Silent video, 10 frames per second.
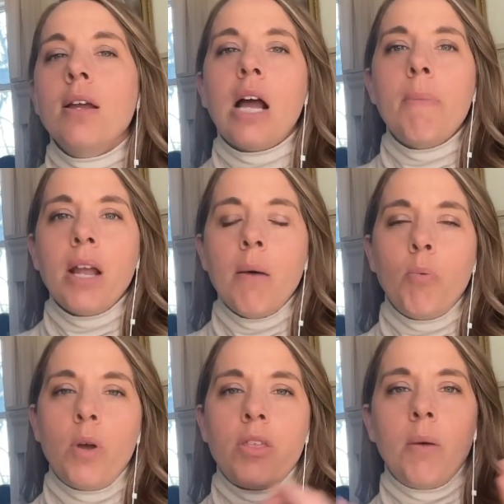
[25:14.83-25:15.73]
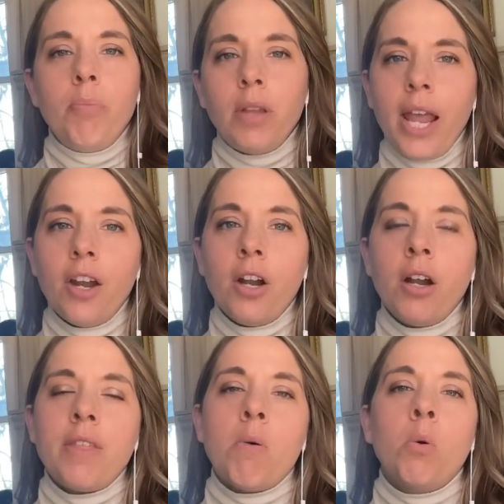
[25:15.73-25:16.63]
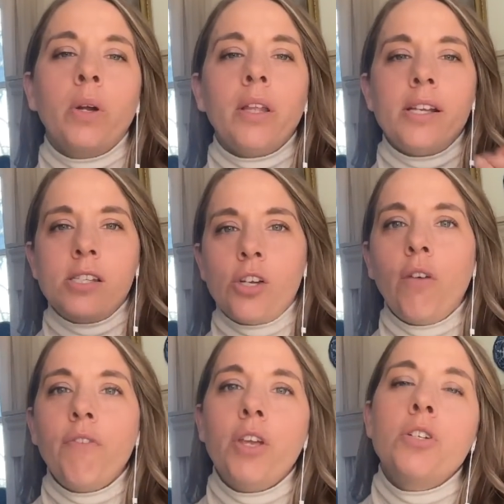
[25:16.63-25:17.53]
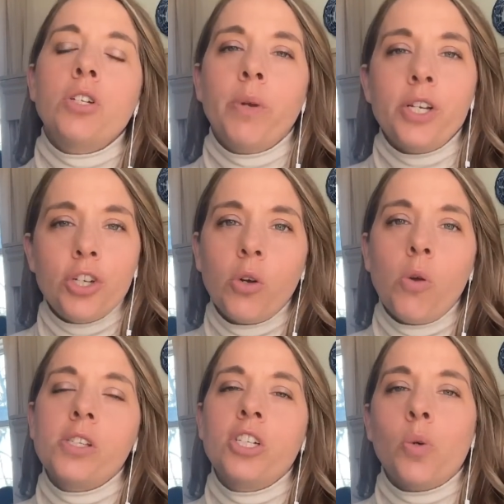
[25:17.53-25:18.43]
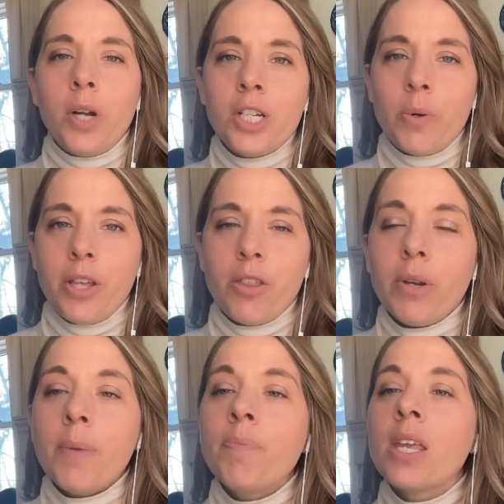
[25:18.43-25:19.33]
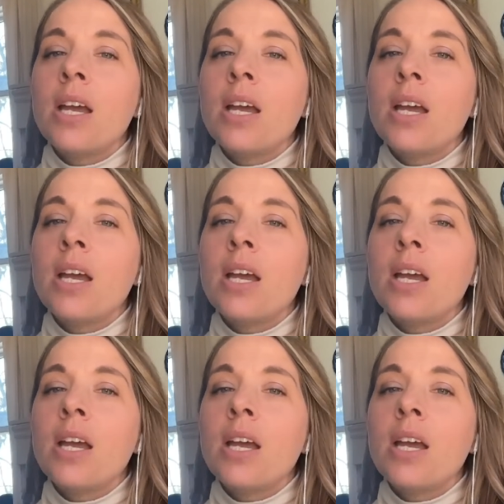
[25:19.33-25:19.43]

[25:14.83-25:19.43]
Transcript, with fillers: coming up with a planner that will really serve you to reach your goals in 2023.